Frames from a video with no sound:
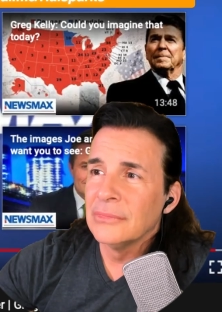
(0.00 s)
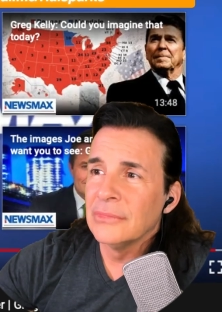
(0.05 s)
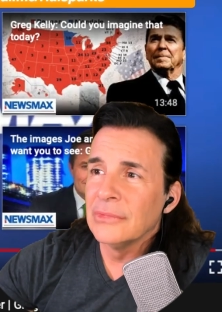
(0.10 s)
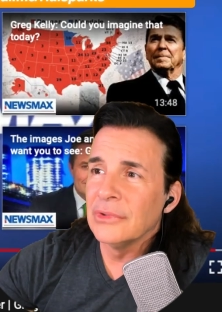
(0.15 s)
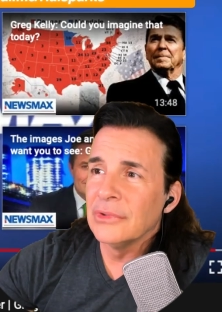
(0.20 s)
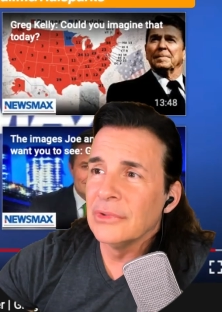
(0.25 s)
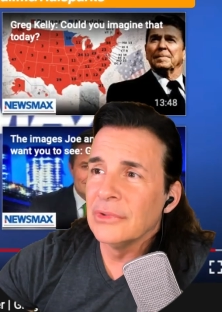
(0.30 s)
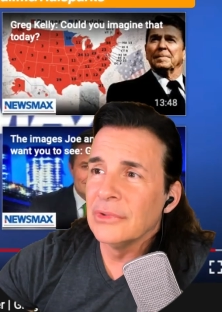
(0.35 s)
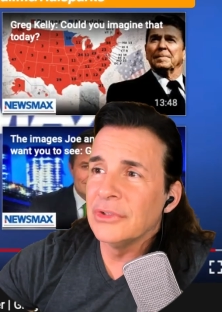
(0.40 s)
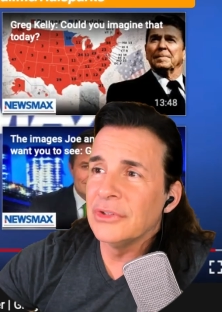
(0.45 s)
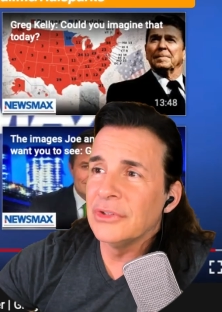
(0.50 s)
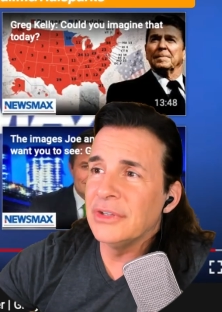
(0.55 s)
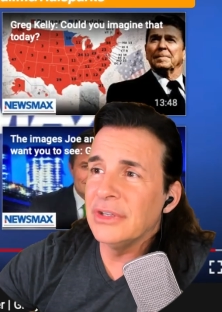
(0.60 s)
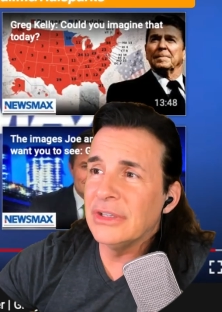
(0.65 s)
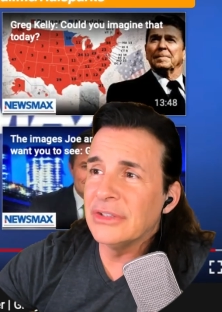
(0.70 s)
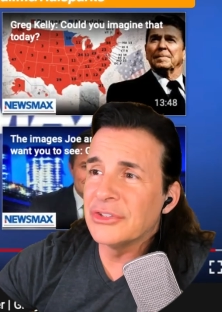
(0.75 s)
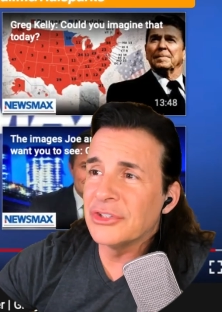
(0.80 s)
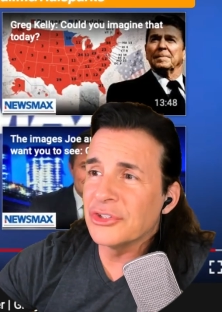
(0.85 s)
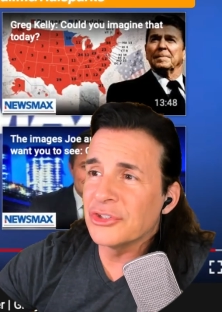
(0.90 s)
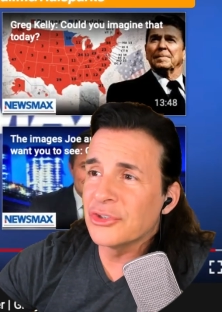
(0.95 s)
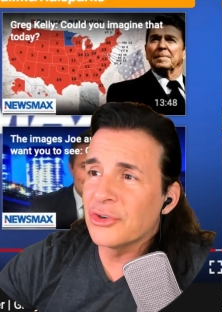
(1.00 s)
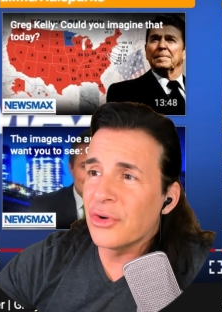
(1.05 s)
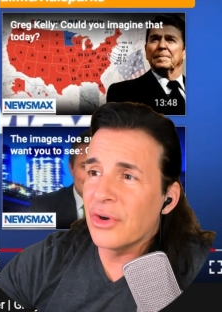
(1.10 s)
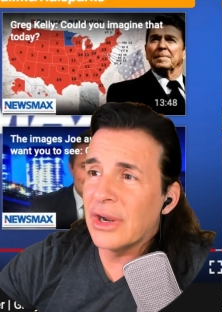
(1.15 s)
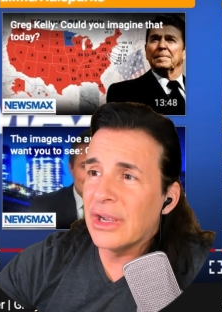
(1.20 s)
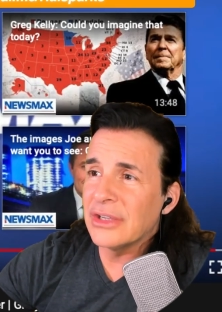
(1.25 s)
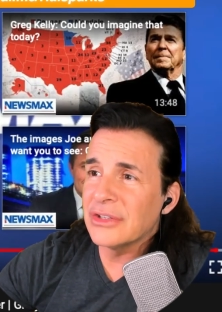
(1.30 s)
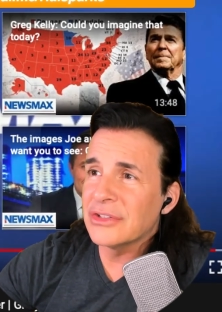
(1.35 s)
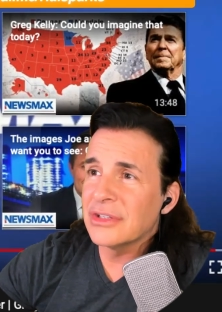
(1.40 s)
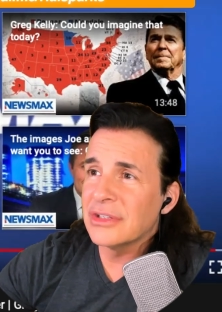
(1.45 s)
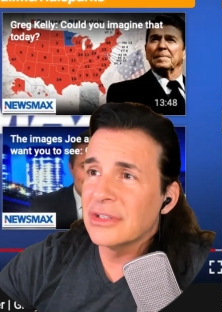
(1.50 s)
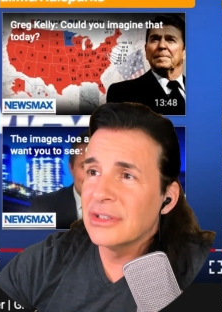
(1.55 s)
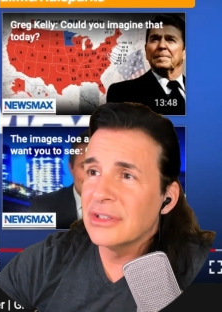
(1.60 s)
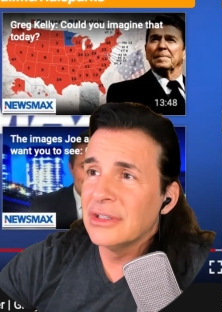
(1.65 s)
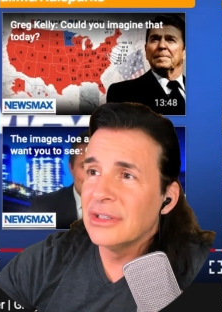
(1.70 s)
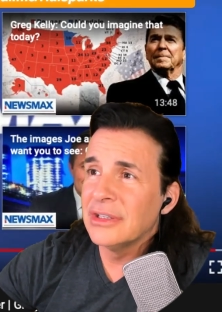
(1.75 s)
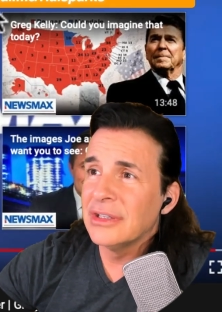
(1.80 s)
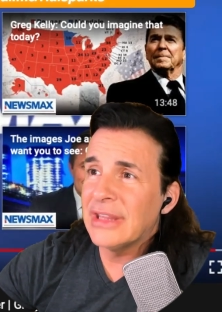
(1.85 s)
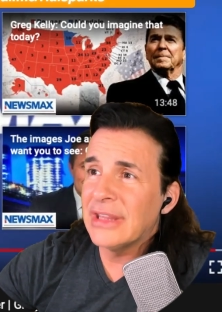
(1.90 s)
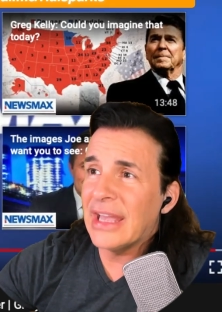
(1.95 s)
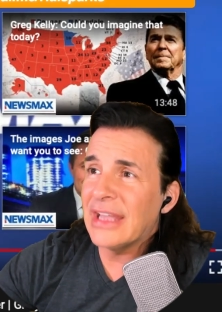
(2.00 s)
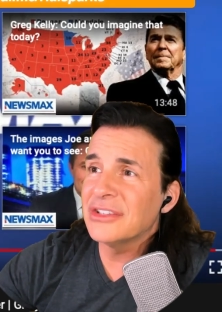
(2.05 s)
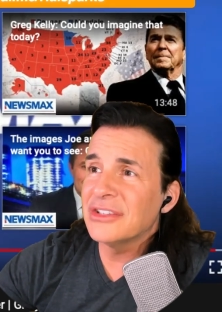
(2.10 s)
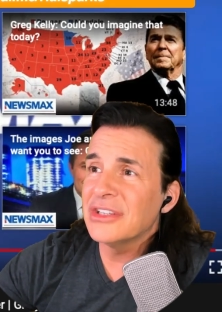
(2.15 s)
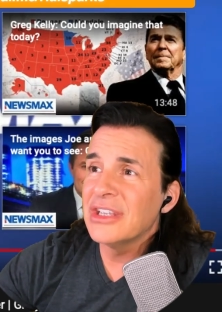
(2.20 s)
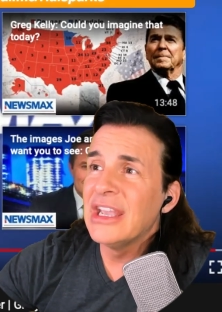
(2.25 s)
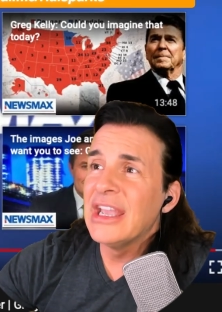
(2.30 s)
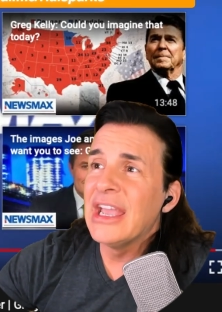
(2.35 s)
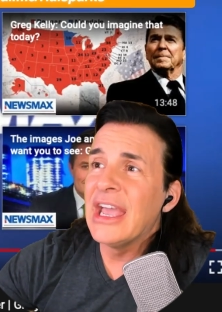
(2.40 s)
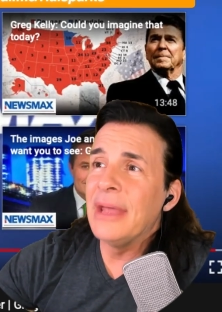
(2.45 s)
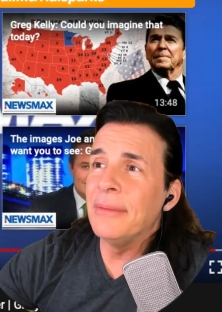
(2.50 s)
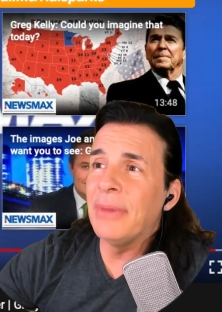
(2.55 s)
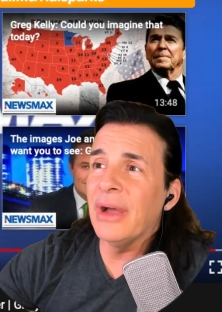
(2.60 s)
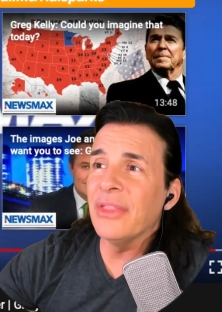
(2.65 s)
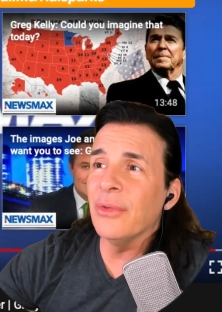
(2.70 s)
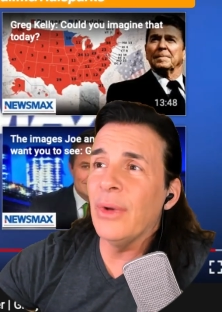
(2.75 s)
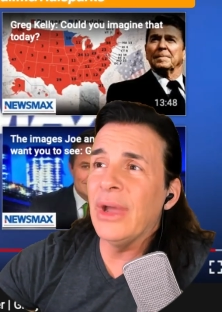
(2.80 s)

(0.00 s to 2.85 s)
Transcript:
Speaker 1: Jesus Christ. That's and by the way,